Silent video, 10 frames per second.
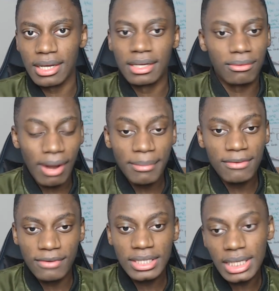Remy
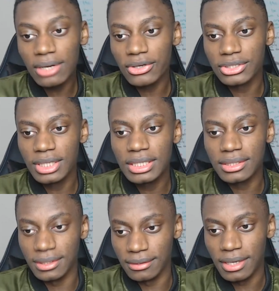Vitek looks
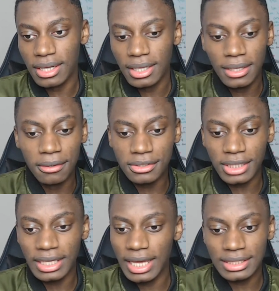decent. He looks
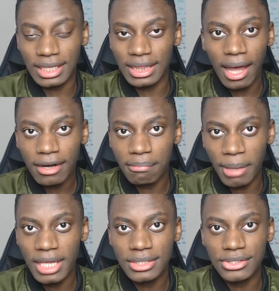like he has a lot of
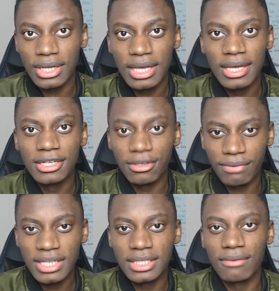pace.
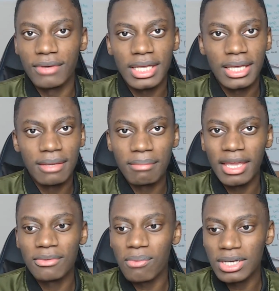Defensively, he
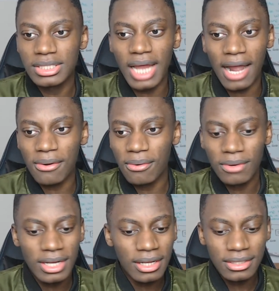made one tackle.
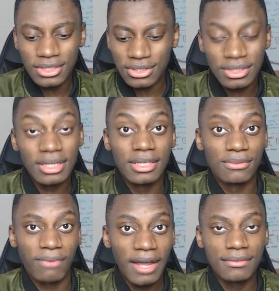He's
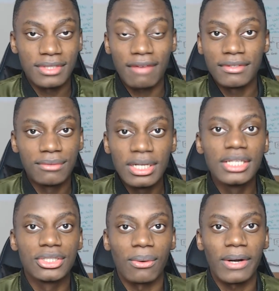5'7", really
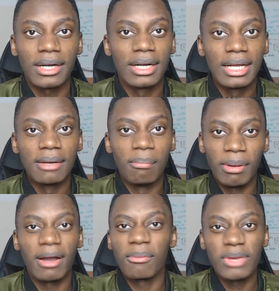short.
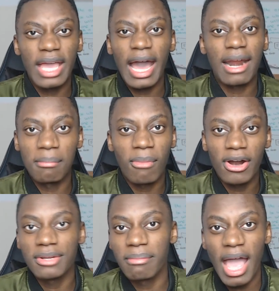But we had a
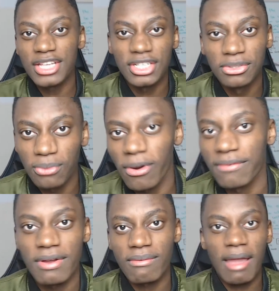magic dwarf
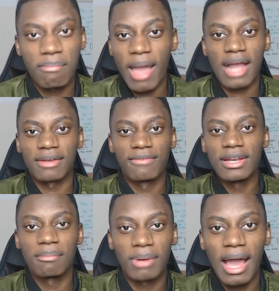at right back,
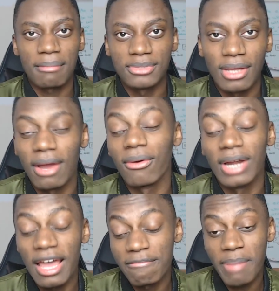Philipp Lams, or
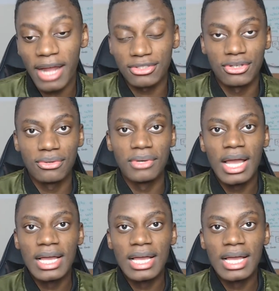left back too.